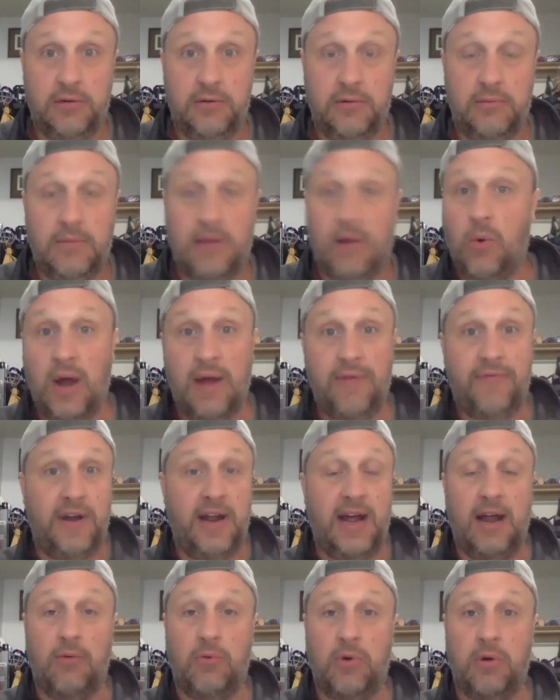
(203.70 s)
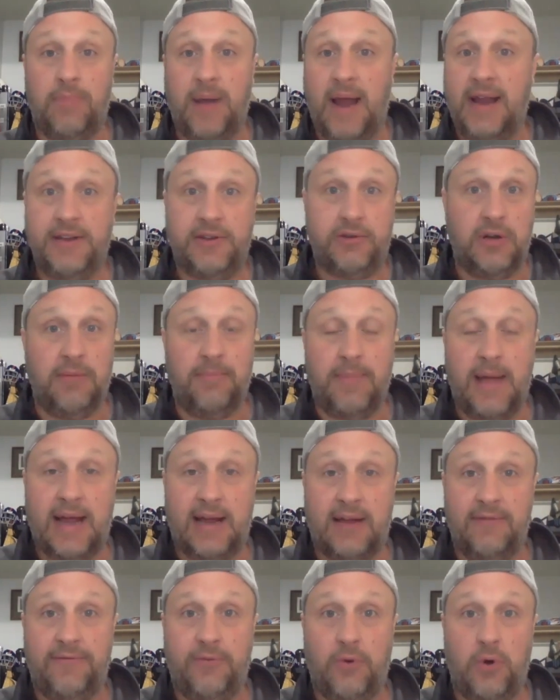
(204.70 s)
My wife and I were bantering back
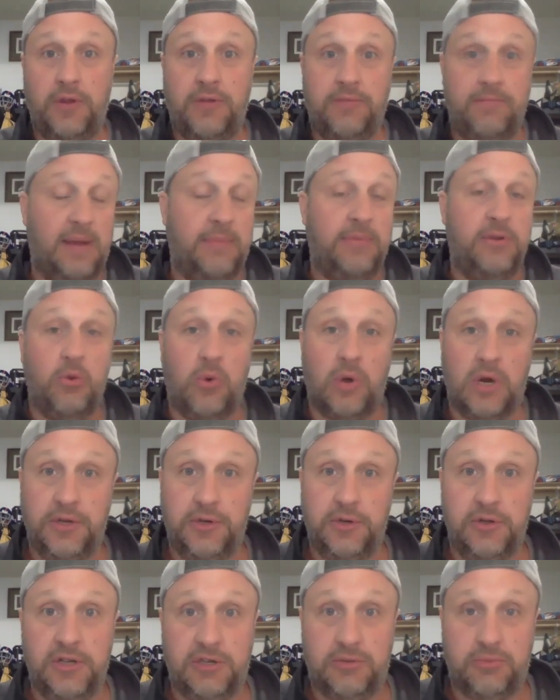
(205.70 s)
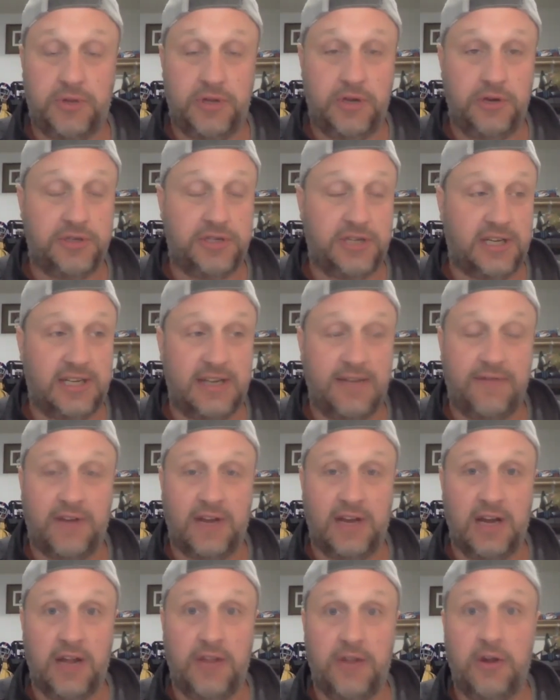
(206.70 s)
and forth. Maybe you want to do this with your
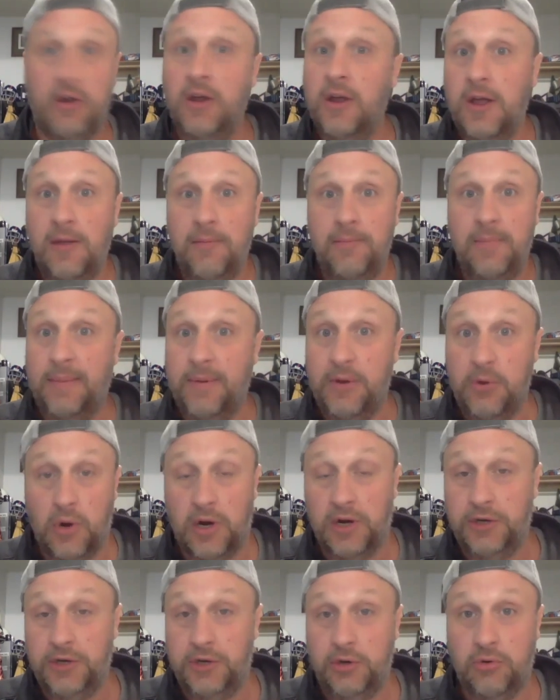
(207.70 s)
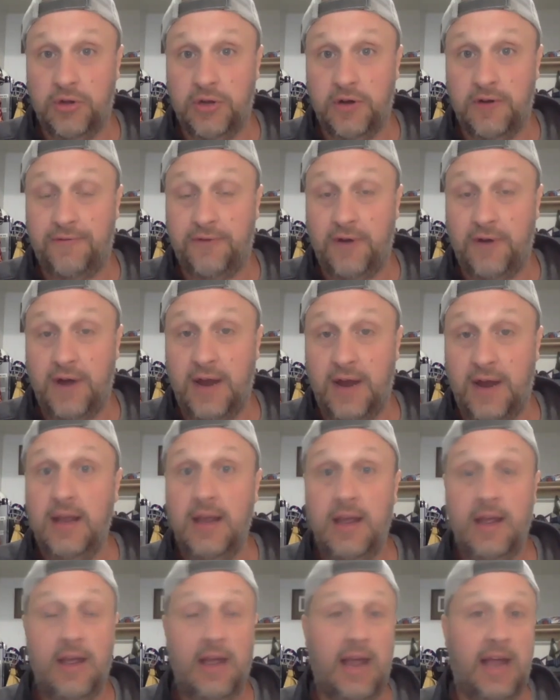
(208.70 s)
significant other. Maybe you want to do it with your friend,
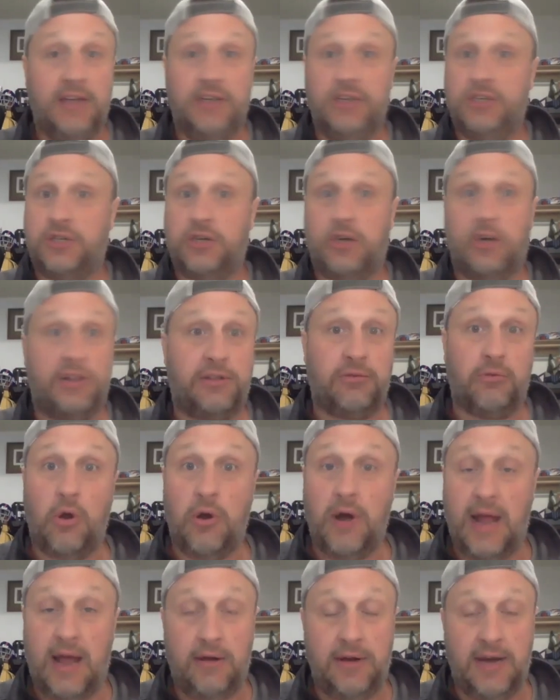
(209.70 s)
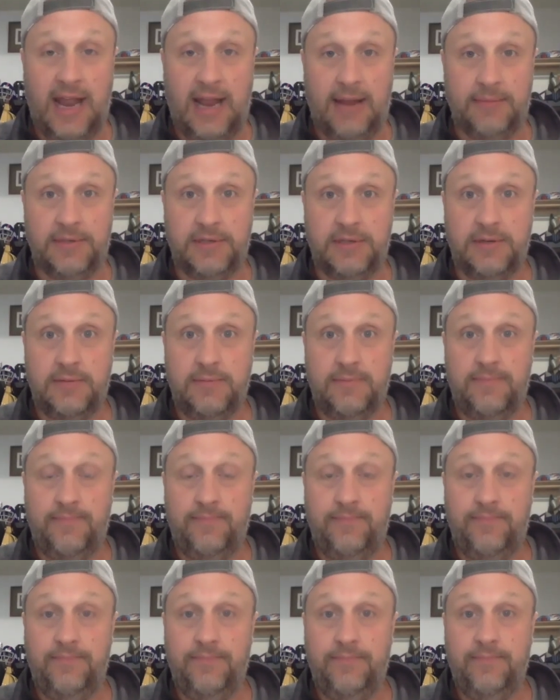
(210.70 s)
and just start throwing out names.
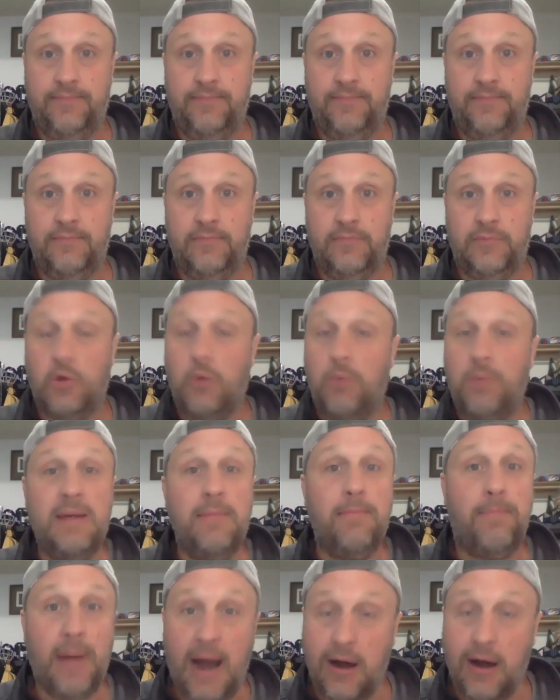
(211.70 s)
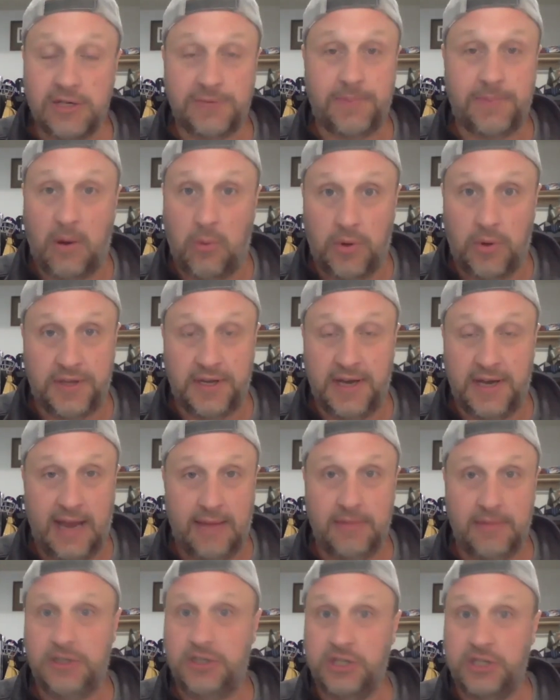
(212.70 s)
Don't be embarrassed by what the name
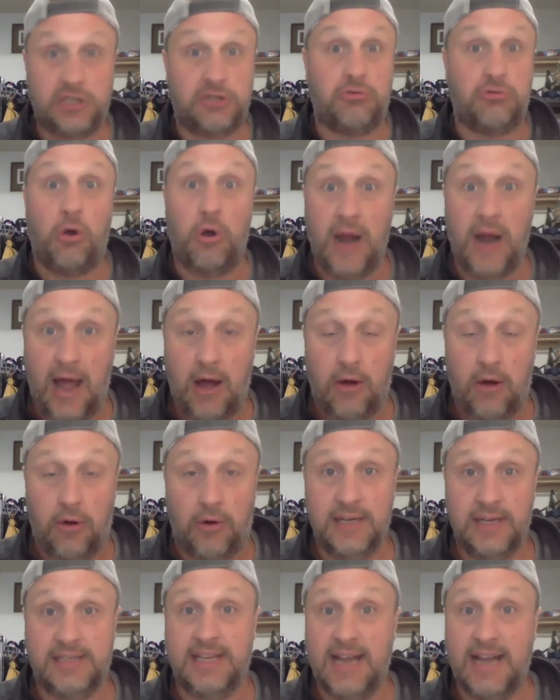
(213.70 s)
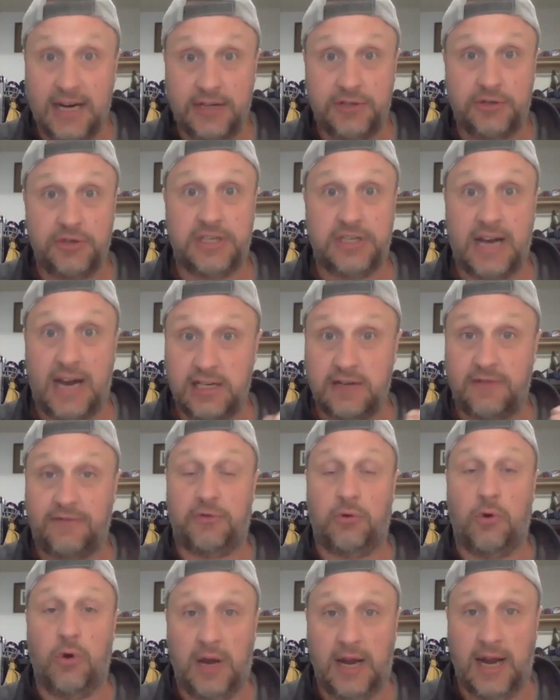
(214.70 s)
is. Just throw it out. It's the exercise of
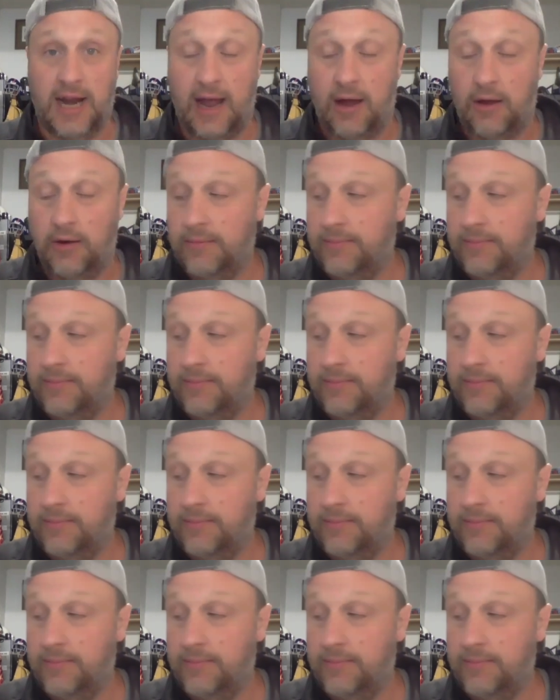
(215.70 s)
throwing it out.